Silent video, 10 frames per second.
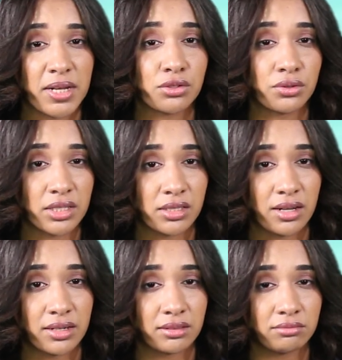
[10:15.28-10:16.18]
based on the
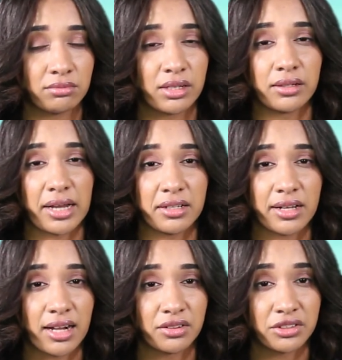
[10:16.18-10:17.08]
sun. Unlike the
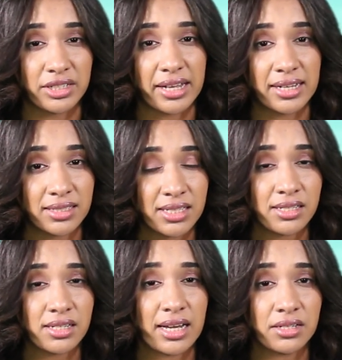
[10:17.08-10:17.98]
calendar that
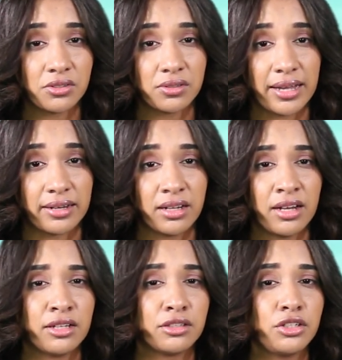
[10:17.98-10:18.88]
existed until then,
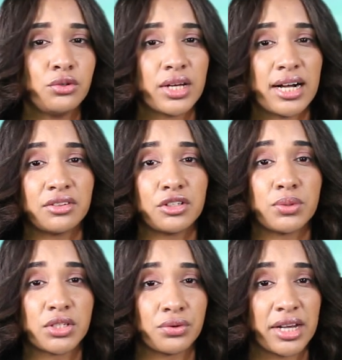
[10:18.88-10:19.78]
the new calendar
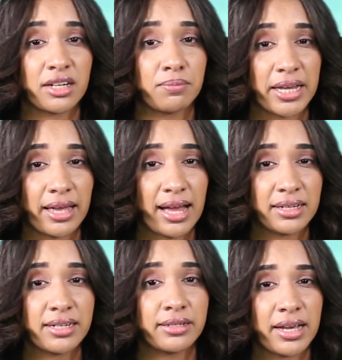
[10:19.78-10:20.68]
was created by
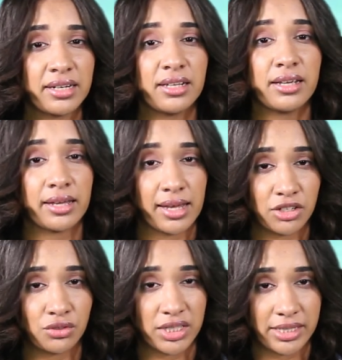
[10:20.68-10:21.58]
adding 90
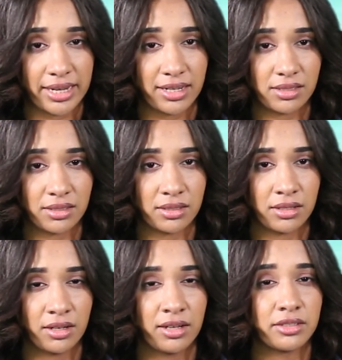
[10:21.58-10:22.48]
extra days.
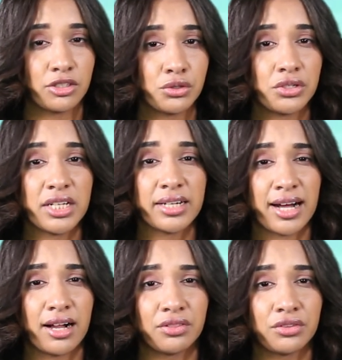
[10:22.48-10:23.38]
The Julian
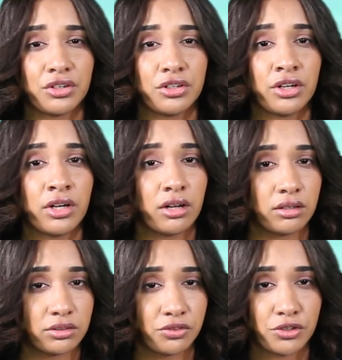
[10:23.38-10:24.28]
calendar,
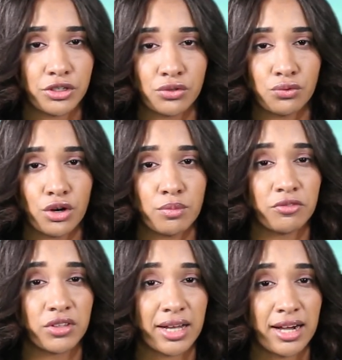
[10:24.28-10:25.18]
the first form
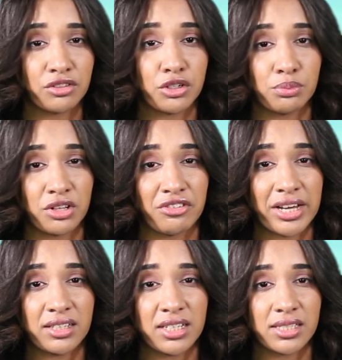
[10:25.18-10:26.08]
of the calendar
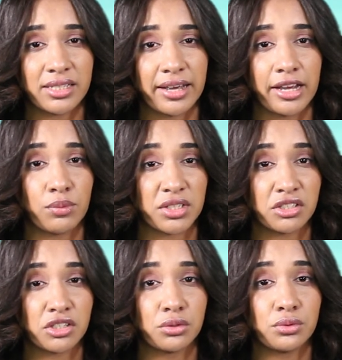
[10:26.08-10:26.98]
prevailing today, was
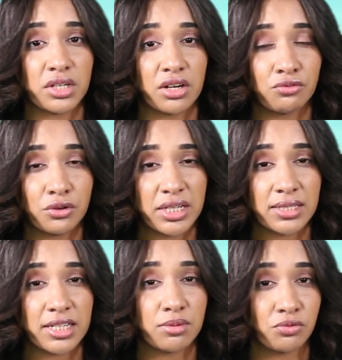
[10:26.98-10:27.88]
introduced in
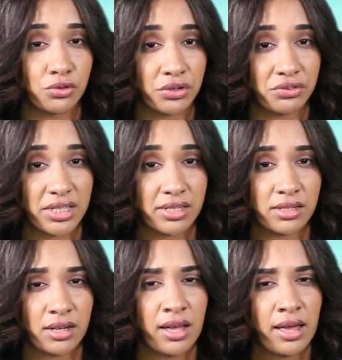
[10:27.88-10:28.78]
46 before Christ.
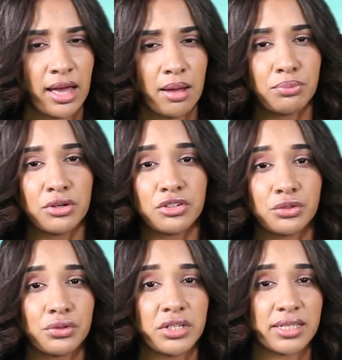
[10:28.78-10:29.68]
Emperor
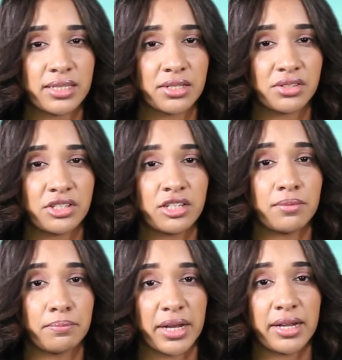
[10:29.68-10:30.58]
Julius Caesar
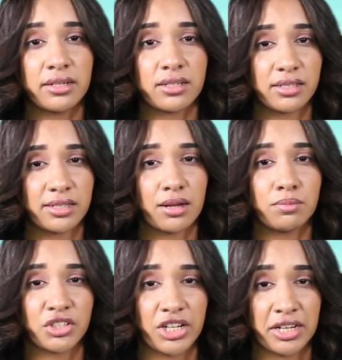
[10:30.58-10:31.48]
made
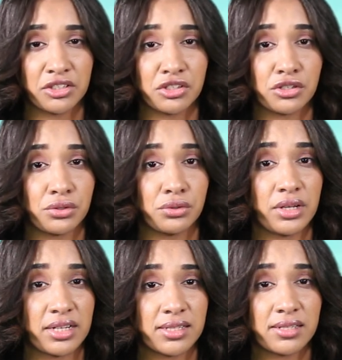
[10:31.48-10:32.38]
some changes to the
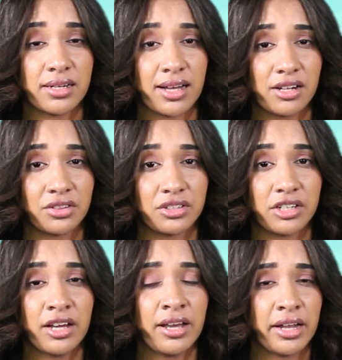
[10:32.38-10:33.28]
existing
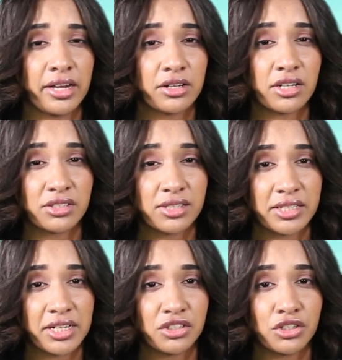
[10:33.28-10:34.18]
calendar in
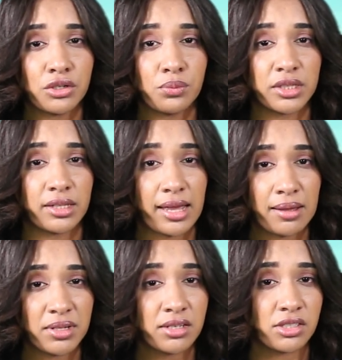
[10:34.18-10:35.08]
consultation with the
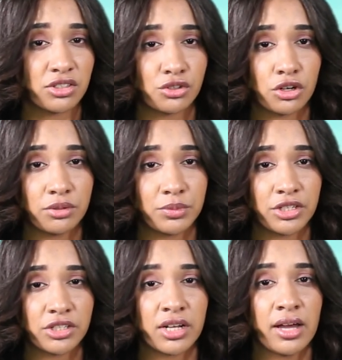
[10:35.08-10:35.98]
eminent
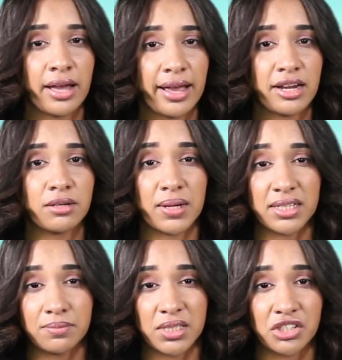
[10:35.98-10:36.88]
astronomers and
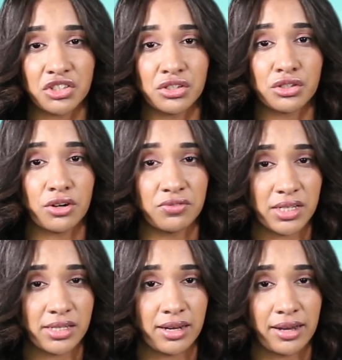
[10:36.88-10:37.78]
mathematicians of
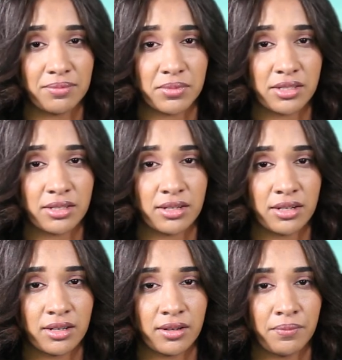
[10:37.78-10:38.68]
these times.
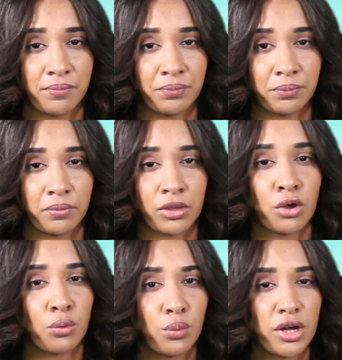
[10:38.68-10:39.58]

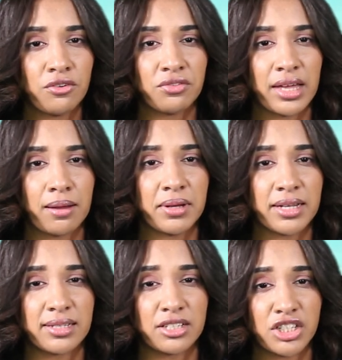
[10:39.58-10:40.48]
One of them
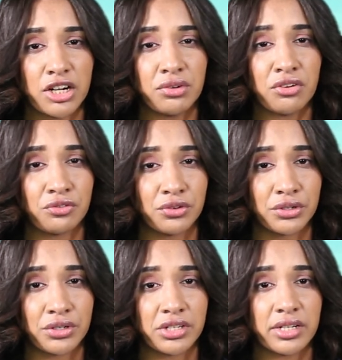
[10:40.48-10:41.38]
is that January
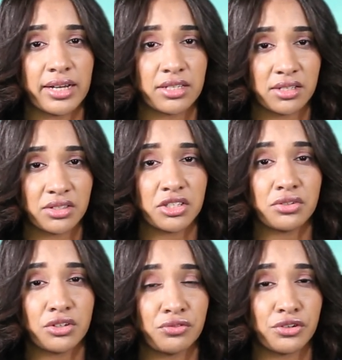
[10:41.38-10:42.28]
1st is
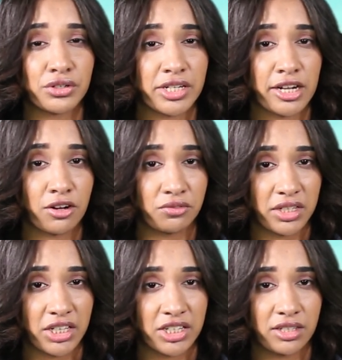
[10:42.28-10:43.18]
considered the first day of the
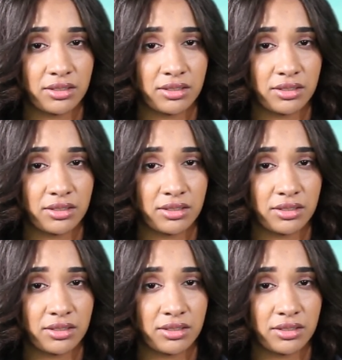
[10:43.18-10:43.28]
year.